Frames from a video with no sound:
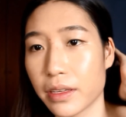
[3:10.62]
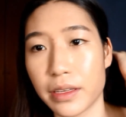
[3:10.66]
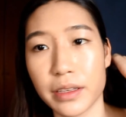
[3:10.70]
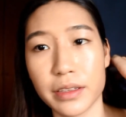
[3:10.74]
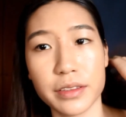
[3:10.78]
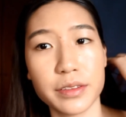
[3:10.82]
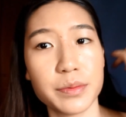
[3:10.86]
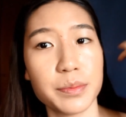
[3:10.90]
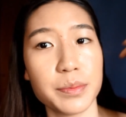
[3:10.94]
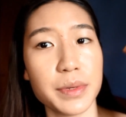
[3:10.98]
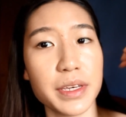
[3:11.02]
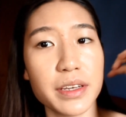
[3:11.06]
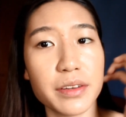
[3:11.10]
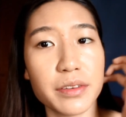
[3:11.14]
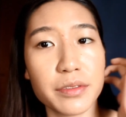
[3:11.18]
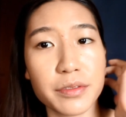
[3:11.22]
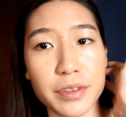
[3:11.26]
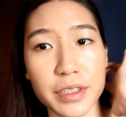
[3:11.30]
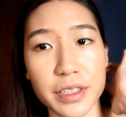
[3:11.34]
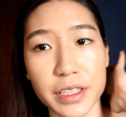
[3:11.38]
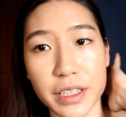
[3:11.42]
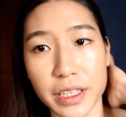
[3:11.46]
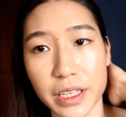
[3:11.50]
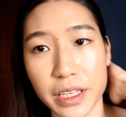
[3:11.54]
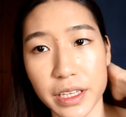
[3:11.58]
gives me a
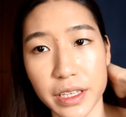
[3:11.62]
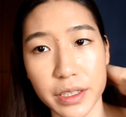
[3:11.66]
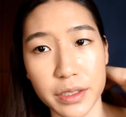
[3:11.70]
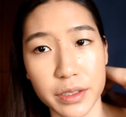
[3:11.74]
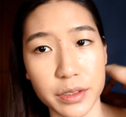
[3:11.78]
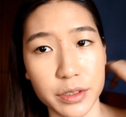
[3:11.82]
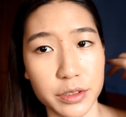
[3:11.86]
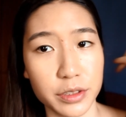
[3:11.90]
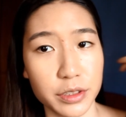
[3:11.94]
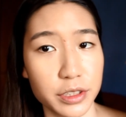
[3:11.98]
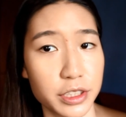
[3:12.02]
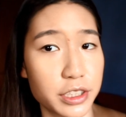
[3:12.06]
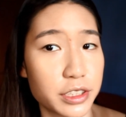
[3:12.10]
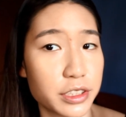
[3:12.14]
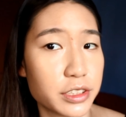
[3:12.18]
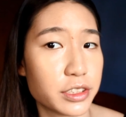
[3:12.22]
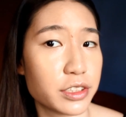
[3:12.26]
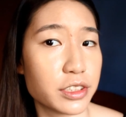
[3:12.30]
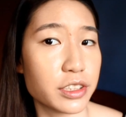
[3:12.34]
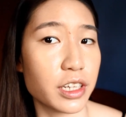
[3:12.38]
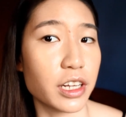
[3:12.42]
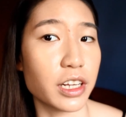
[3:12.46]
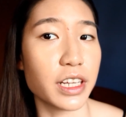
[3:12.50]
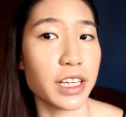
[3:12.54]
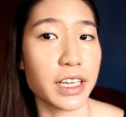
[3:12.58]
really good
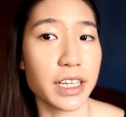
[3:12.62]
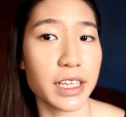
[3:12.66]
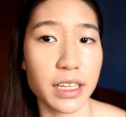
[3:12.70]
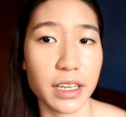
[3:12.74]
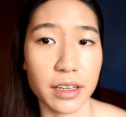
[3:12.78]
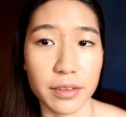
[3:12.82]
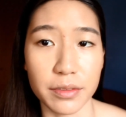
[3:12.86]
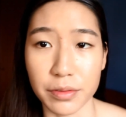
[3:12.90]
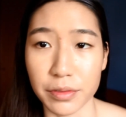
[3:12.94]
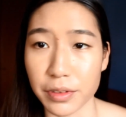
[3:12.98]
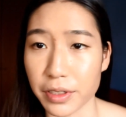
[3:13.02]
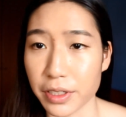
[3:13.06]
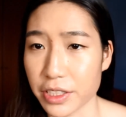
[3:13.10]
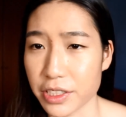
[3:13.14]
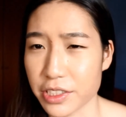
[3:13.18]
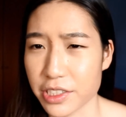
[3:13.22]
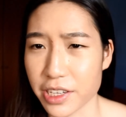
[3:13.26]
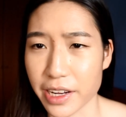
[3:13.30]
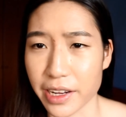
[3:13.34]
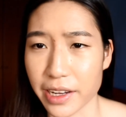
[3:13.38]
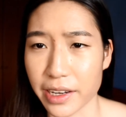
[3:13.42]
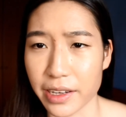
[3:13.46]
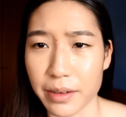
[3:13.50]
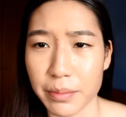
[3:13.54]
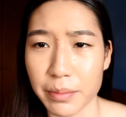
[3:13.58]
solid coverage
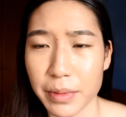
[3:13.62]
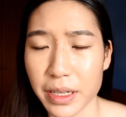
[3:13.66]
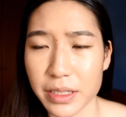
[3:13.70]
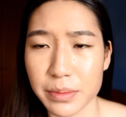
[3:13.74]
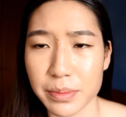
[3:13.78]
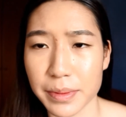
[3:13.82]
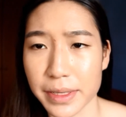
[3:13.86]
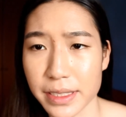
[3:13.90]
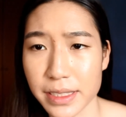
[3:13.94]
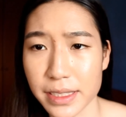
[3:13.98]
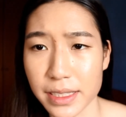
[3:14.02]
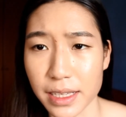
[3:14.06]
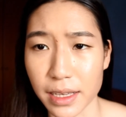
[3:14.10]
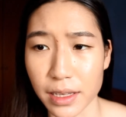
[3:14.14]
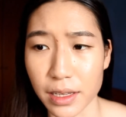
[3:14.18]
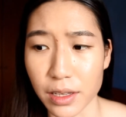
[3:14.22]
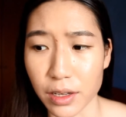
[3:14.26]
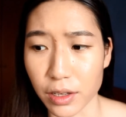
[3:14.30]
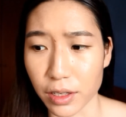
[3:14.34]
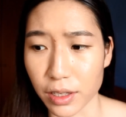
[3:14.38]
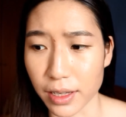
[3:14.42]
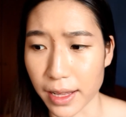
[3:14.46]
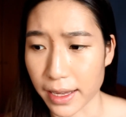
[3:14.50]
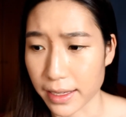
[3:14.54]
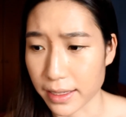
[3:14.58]
and it makes my skin
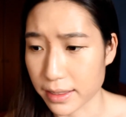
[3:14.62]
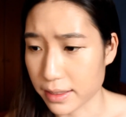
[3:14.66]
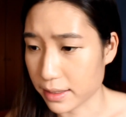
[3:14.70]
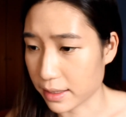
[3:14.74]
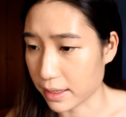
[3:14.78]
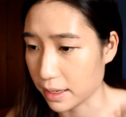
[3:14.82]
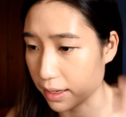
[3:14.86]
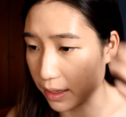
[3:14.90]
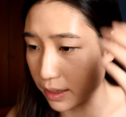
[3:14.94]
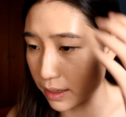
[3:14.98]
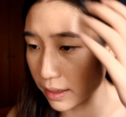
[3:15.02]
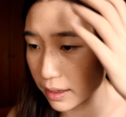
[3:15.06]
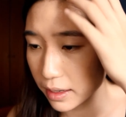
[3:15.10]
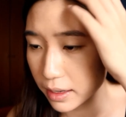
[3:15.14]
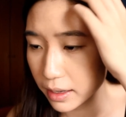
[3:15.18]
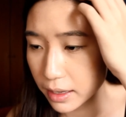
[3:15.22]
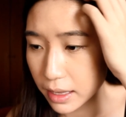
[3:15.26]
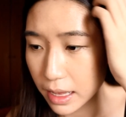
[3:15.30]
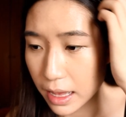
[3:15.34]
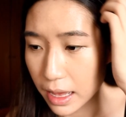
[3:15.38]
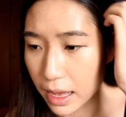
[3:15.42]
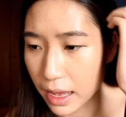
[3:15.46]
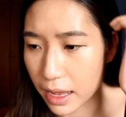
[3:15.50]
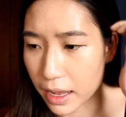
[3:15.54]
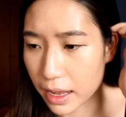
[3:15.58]
look like skin.
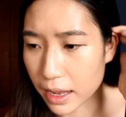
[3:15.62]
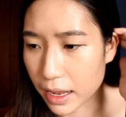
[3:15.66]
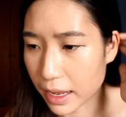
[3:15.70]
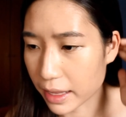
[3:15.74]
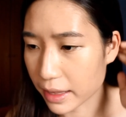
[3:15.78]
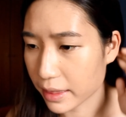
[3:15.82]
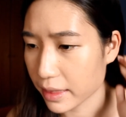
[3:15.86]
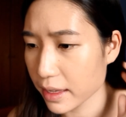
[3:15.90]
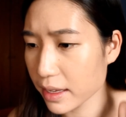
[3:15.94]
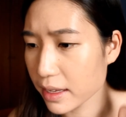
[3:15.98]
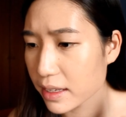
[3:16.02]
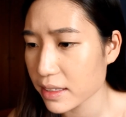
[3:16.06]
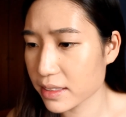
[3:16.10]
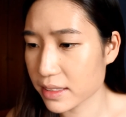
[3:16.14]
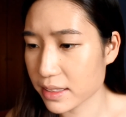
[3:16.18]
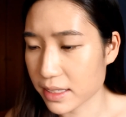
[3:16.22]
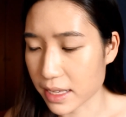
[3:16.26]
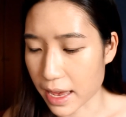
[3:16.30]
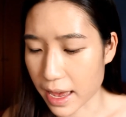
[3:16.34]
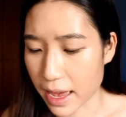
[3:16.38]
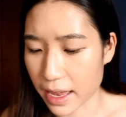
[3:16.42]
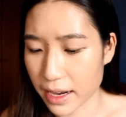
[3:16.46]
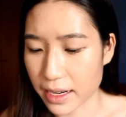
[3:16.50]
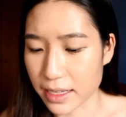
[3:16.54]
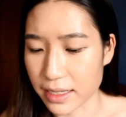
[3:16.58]
I think
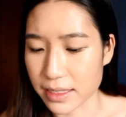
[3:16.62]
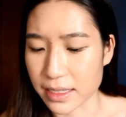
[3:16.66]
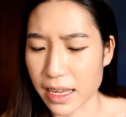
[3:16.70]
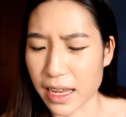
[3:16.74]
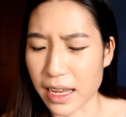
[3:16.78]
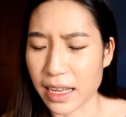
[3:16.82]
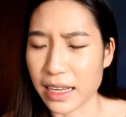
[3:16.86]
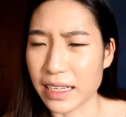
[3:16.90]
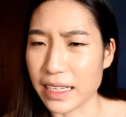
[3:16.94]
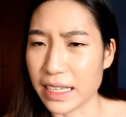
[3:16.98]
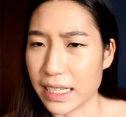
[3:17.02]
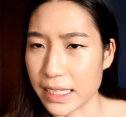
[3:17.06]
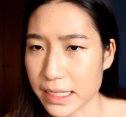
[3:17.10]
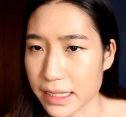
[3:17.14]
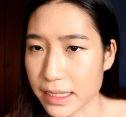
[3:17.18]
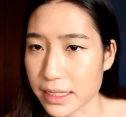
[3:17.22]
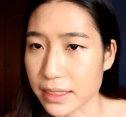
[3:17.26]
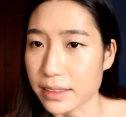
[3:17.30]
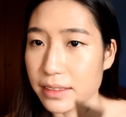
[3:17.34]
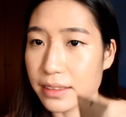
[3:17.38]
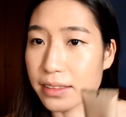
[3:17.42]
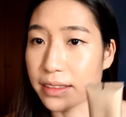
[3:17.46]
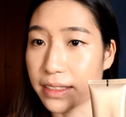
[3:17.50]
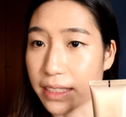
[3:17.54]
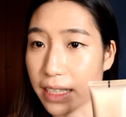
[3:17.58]
Sand is a
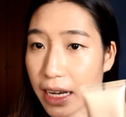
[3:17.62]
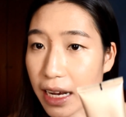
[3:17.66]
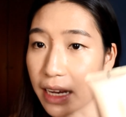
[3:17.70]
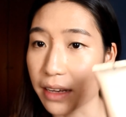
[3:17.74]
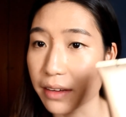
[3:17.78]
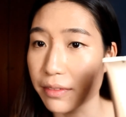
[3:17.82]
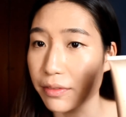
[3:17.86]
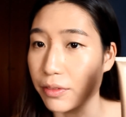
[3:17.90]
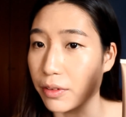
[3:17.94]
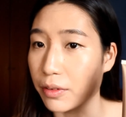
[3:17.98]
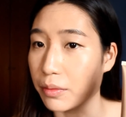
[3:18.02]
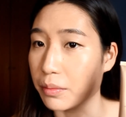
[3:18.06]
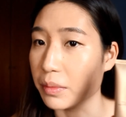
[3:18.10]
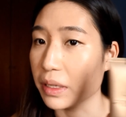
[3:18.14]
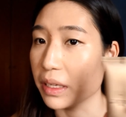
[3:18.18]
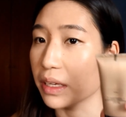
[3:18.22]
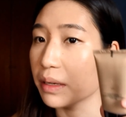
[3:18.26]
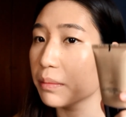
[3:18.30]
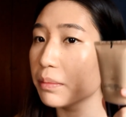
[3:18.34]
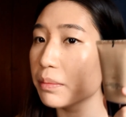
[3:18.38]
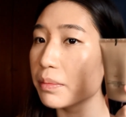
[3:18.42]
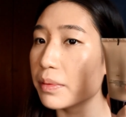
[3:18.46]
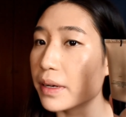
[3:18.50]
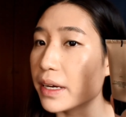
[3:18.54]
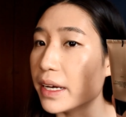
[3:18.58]
little dark for me,
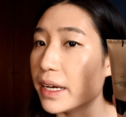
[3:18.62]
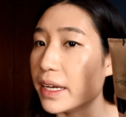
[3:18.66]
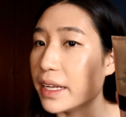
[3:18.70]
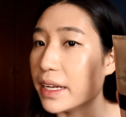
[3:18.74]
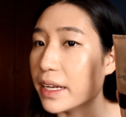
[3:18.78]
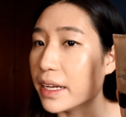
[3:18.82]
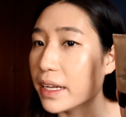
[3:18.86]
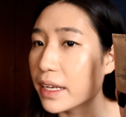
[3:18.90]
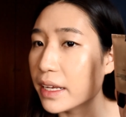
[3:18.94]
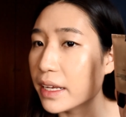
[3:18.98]
but